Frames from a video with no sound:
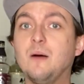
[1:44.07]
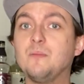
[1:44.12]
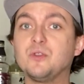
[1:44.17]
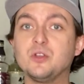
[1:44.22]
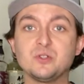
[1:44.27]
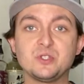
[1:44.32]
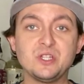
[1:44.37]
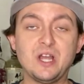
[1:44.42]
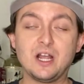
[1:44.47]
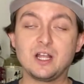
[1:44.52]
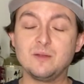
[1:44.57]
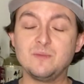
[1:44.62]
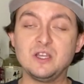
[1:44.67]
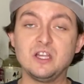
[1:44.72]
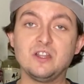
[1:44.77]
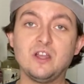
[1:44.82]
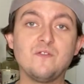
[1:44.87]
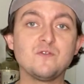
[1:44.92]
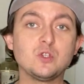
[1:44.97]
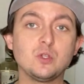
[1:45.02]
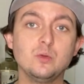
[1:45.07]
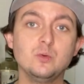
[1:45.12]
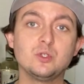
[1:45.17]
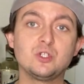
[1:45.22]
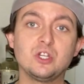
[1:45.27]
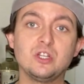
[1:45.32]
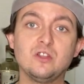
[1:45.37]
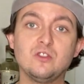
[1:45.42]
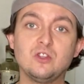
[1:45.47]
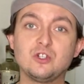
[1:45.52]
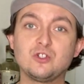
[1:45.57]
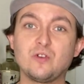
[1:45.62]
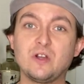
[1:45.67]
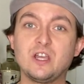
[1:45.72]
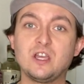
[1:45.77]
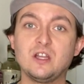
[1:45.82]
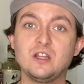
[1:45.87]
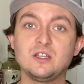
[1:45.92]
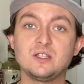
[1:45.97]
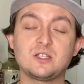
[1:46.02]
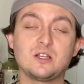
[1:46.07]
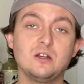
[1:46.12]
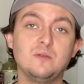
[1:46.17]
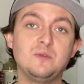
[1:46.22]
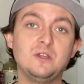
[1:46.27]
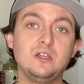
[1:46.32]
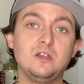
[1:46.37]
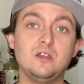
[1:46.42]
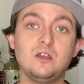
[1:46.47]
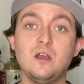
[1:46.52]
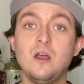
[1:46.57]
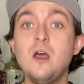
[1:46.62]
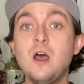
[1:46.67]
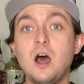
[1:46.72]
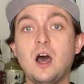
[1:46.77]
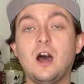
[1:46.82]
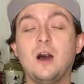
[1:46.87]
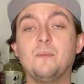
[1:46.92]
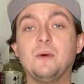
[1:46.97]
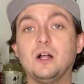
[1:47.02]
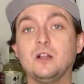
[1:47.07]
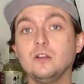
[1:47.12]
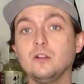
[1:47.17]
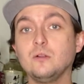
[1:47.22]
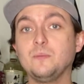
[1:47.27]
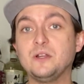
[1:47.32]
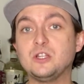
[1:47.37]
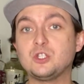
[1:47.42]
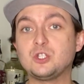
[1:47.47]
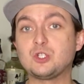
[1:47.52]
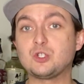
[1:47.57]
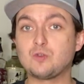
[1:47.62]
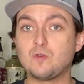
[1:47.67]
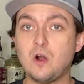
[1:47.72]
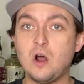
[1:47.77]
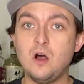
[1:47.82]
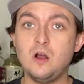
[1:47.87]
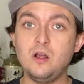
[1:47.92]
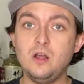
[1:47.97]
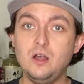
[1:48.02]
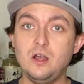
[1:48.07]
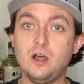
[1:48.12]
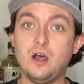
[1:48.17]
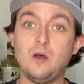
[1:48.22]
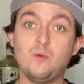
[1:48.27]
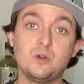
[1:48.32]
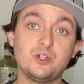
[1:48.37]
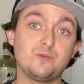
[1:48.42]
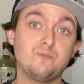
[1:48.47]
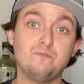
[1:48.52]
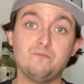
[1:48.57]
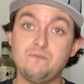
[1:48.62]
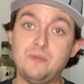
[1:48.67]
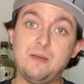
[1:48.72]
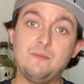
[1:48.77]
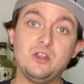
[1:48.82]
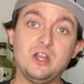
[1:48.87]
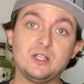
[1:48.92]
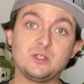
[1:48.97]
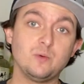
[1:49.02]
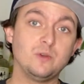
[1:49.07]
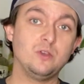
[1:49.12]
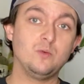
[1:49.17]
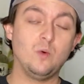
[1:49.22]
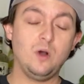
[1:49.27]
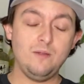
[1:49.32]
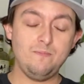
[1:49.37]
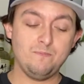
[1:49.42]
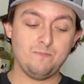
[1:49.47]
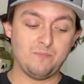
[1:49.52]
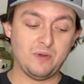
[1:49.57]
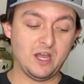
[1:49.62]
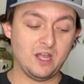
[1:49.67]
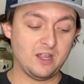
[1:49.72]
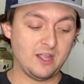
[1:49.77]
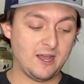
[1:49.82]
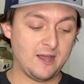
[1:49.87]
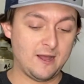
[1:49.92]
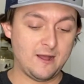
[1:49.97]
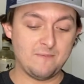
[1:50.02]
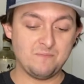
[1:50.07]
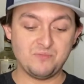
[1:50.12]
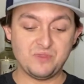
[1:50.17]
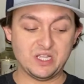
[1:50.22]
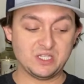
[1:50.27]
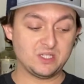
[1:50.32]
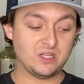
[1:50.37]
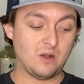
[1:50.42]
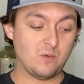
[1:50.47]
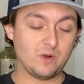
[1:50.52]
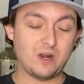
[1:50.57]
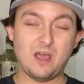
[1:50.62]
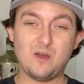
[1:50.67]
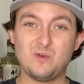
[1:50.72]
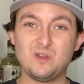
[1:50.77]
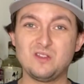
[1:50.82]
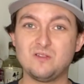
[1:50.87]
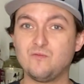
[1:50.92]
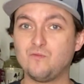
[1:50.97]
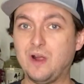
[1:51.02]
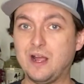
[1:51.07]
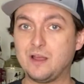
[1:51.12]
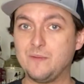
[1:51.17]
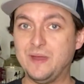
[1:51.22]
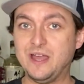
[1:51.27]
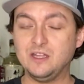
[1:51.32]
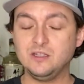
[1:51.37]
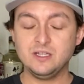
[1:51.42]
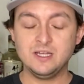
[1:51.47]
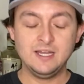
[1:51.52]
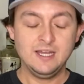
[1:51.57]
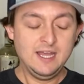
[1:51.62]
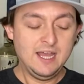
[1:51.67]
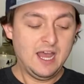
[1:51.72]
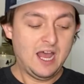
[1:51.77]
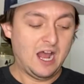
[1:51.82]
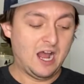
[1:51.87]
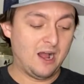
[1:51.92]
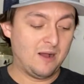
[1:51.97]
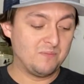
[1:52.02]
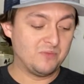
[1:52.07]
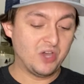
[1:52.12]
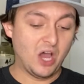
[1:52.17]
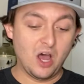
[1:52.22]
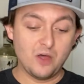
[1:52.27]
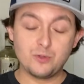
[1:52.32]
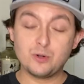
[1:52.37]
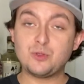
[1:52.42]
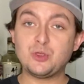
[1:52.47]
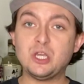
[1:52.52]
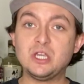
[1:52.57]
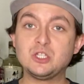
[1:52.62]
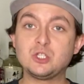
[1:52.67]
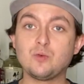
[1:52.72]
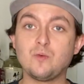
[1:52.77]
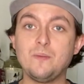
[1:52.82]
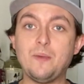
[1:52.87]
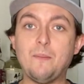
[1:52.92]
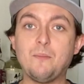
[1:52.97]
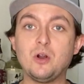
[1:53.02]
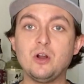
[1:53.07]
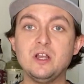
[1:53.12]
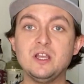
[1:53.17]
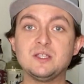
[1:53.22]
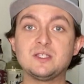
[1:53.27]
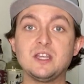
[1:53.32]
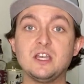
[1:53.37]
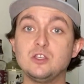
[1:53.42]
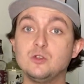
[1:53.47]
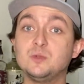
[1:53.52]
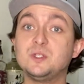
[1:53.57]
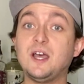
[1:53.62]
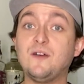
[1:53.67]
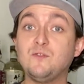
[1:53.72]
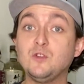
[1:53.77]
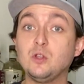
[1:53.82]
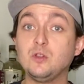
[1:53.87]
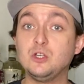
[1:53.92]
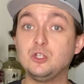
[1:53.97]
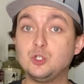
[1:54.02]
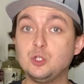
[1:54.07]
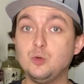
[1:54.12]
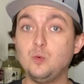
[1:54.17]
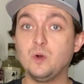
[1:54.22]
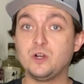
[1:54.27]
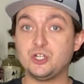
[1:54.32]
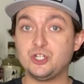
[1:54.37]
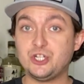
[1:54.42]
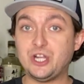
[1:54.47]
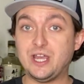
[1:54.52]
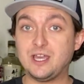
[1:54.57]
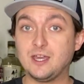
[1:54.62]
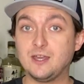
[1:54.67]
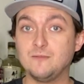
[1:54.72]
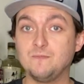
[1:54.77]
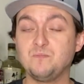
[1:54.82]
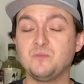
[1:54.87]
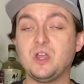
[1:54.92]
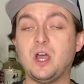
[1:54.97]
there's not gonna be enough dilution in the drink and it's gonna be a little bit strong, which maybe that's what you want, but that's not what I would recommend. The other thing to remember is that you definitely do wanna shake it